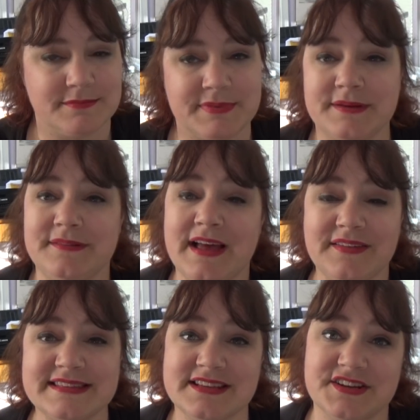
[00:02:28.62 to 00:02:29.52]
But now
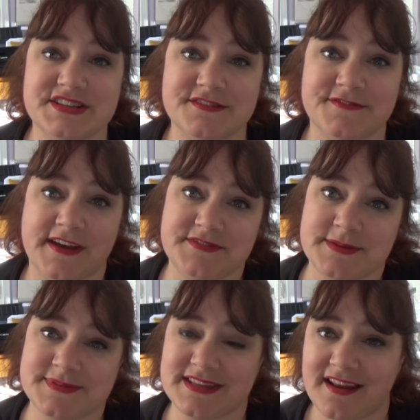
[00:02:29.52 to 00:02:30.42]
let's get on to the five
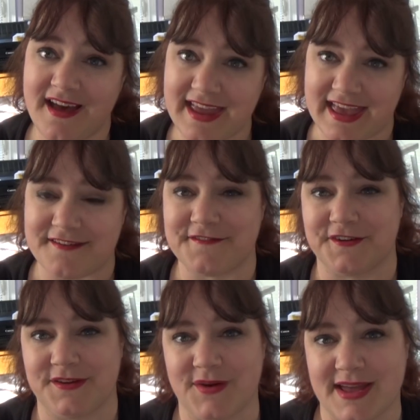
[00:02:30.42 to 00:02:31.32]
tips that I have for you